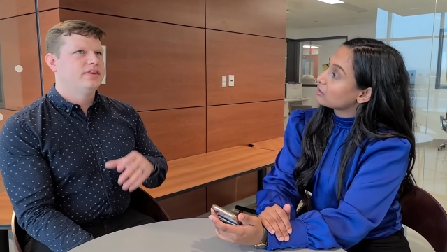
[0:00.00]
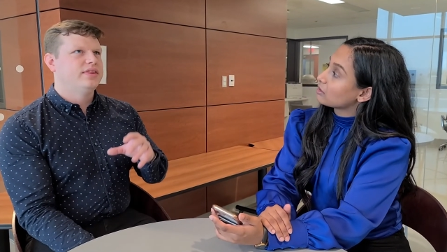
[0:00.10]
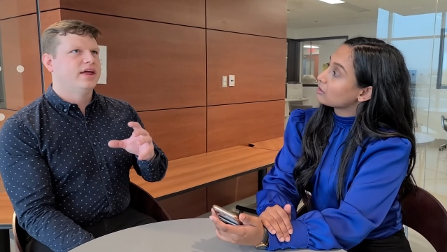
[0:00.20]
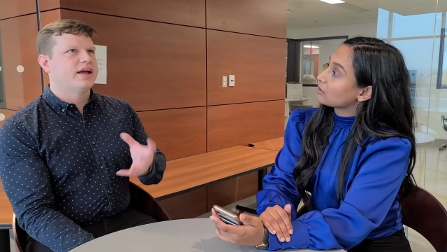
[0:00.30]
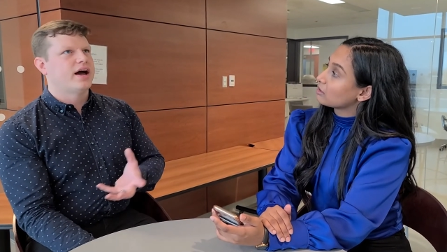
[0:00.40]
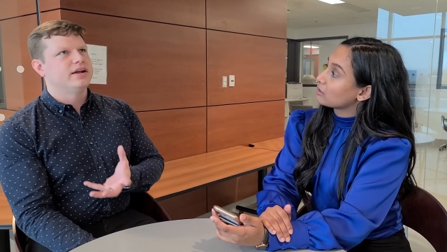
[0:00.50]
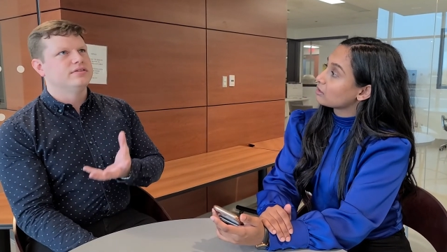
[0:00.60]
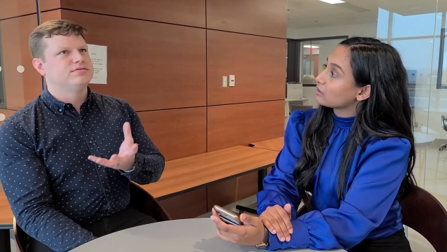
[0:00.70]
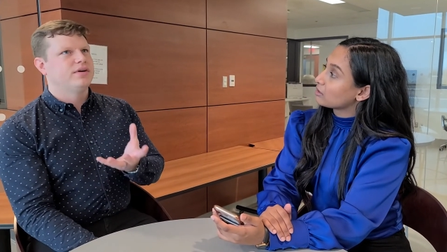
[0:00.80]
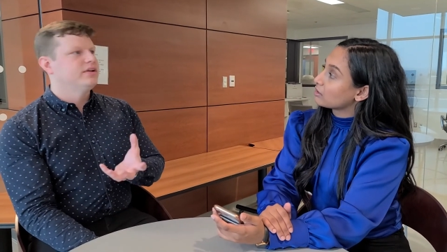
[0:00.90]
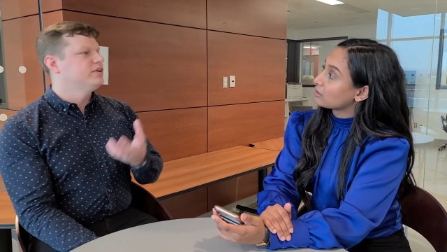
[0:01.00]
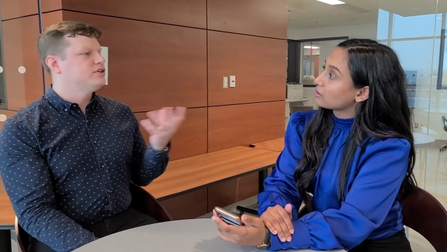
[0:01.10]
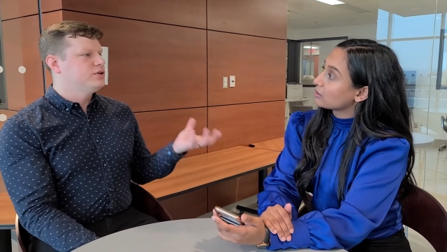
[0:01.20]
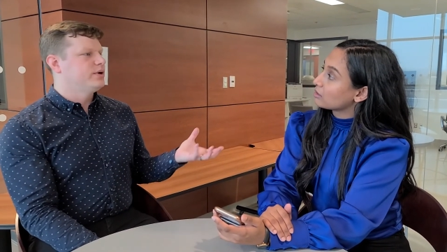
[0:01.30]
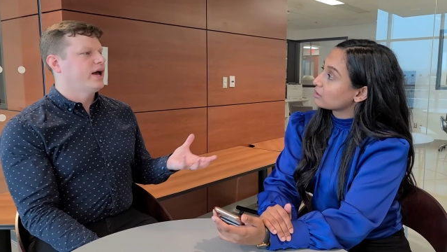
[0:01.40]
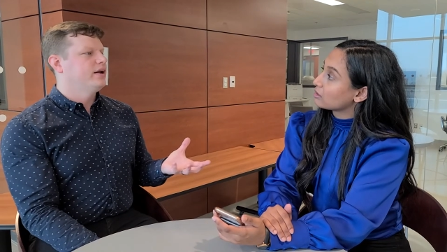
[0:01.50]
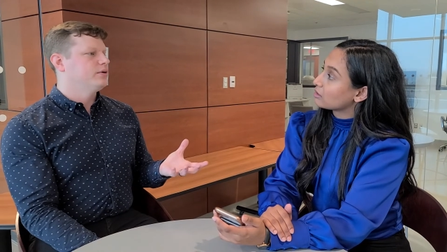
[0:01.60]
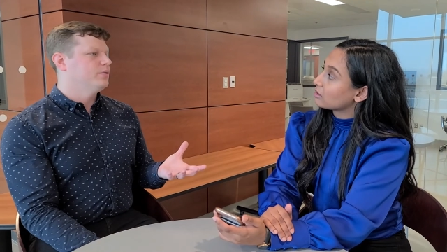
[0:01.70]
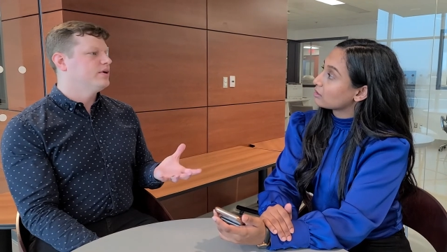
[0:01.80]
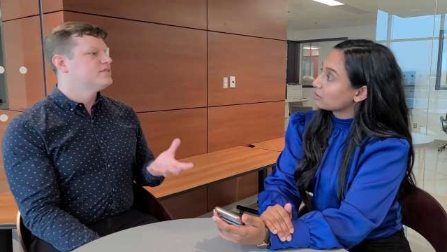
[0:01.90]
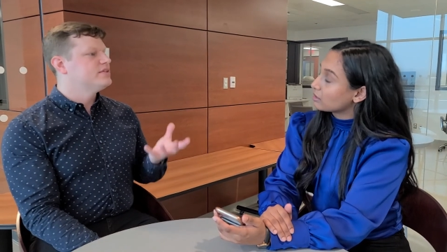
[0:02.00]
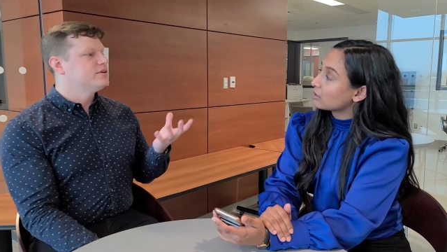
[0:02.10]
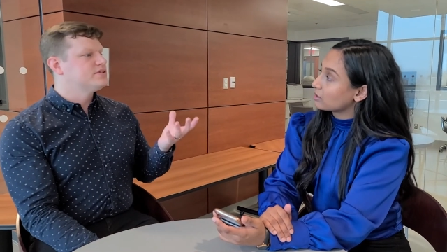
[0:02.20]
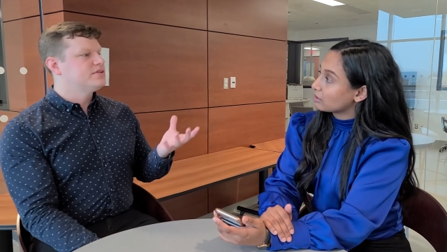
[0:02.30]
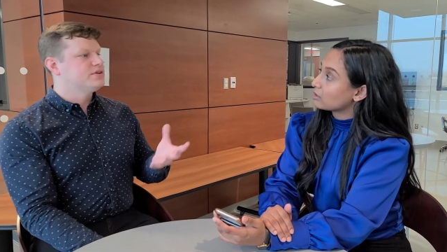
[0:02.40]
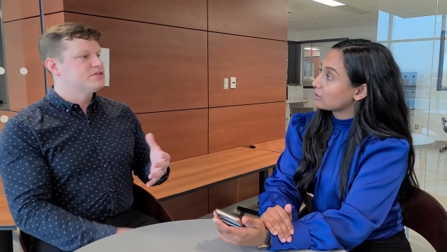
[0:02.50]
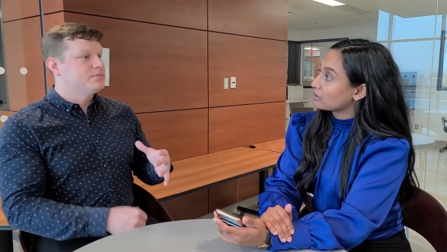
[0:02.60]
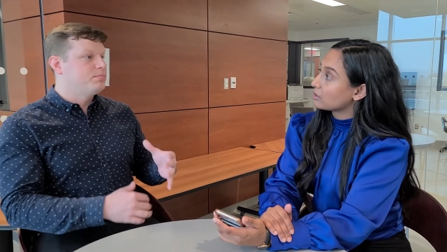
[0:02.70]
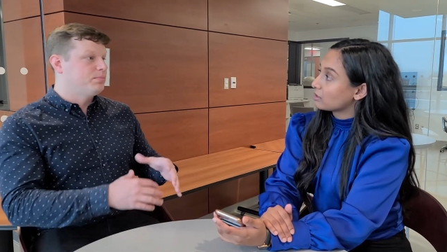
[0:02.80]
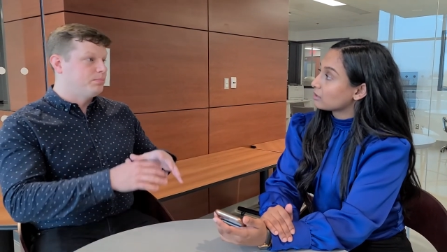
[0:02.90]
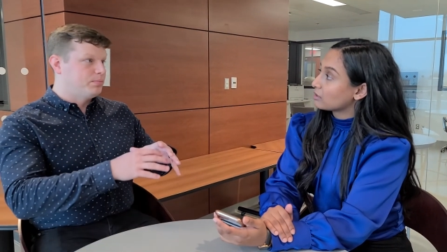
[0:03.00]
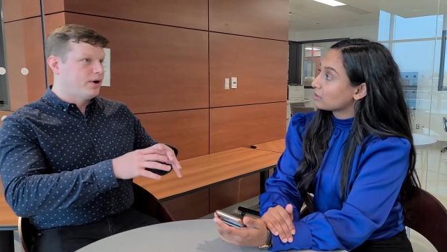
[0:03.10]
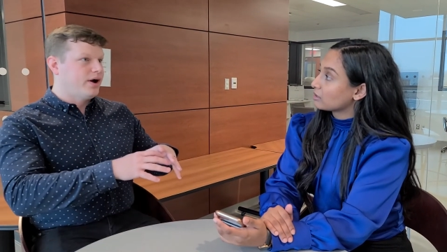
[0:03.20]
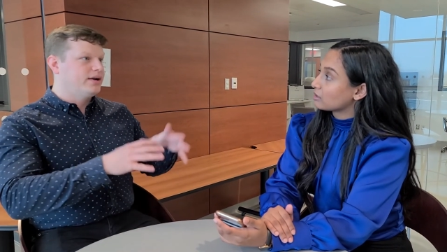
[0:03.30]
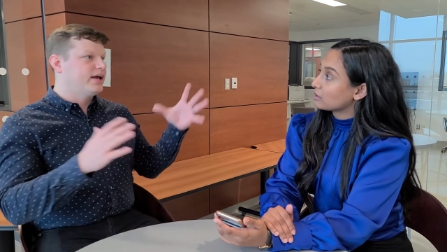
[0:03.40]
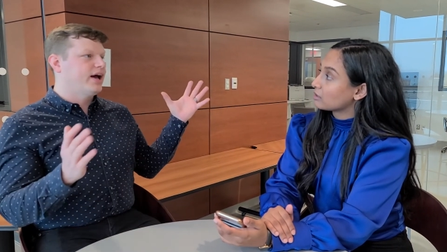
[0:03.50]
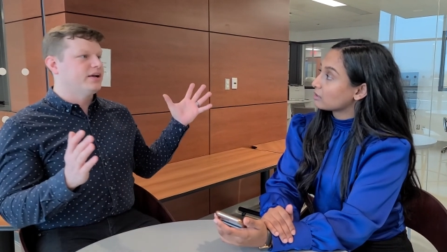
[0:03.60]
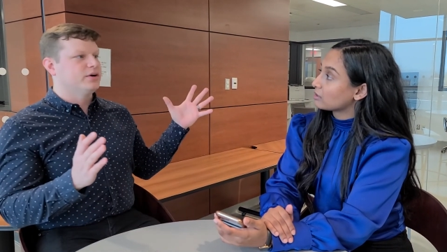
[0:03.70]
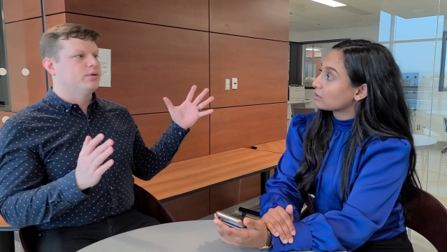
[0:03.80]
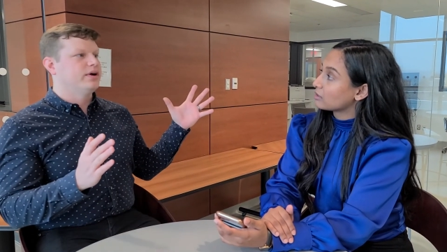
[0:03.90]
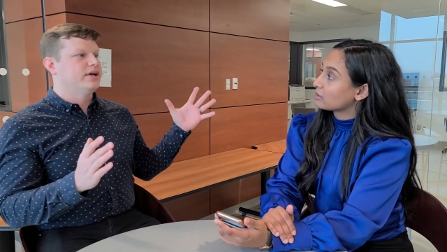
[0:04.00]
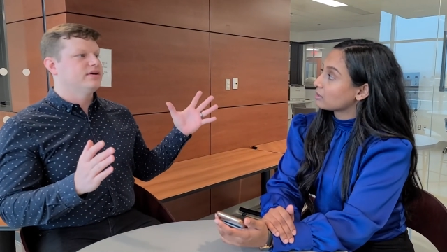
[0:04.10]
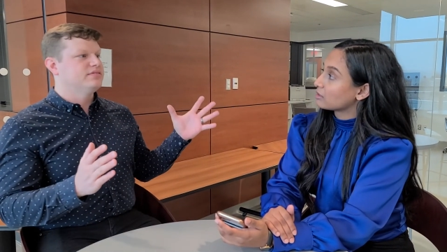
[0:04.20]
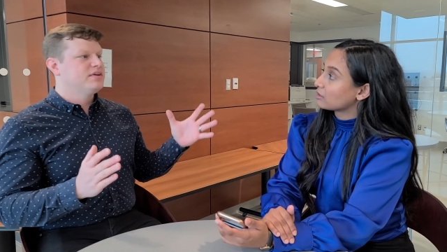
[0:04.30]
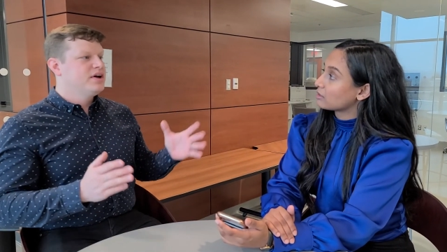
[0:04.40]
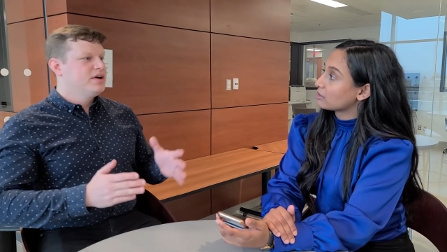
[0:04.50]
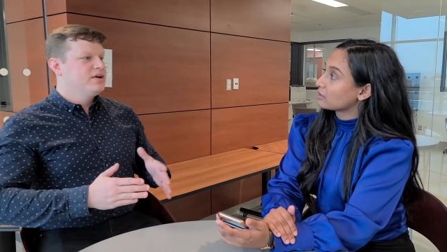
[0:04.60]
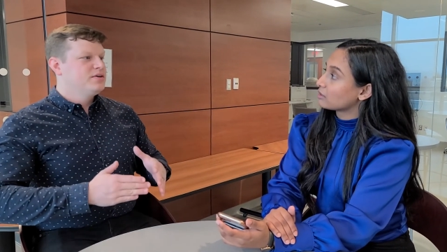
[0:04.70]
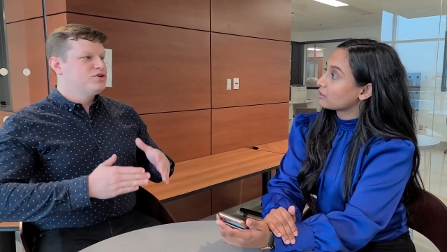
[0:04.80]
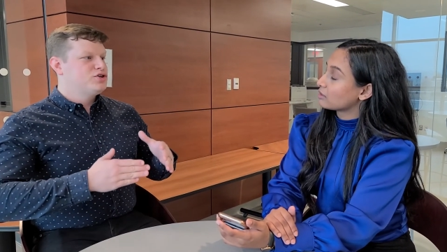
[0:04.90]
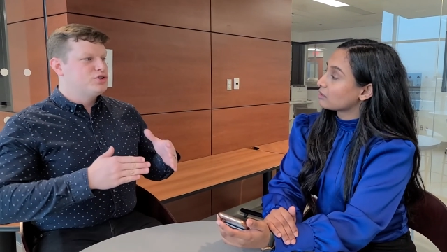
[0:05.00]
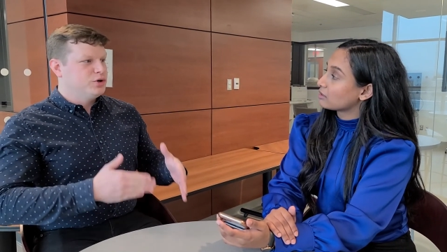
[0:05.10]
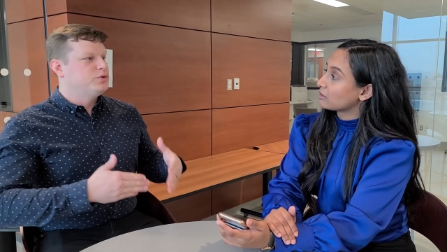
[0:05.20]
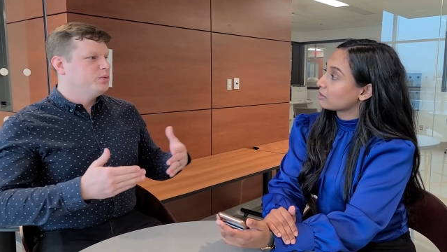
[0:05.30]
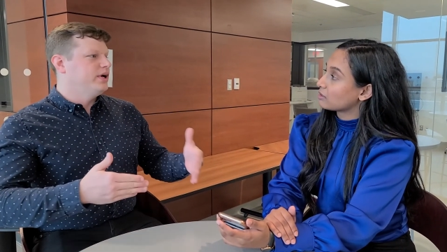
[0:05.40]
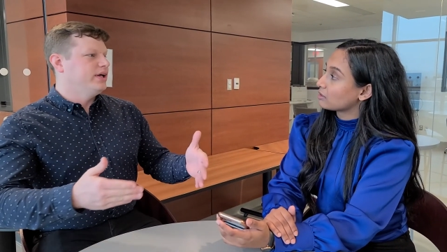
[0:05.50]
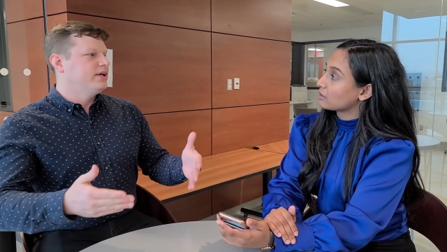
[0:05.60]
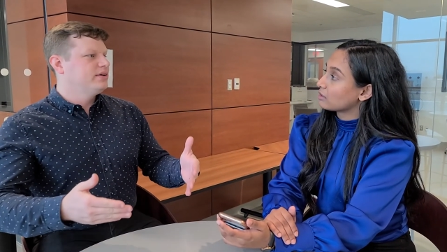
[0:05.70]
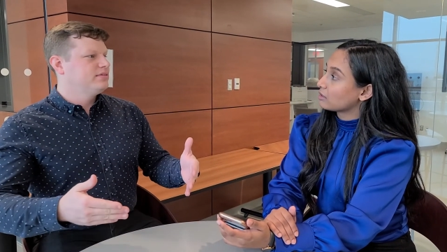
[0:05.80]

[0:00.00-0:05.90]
Speaker 1: they kind of fall into two categories. There's the broad category of should we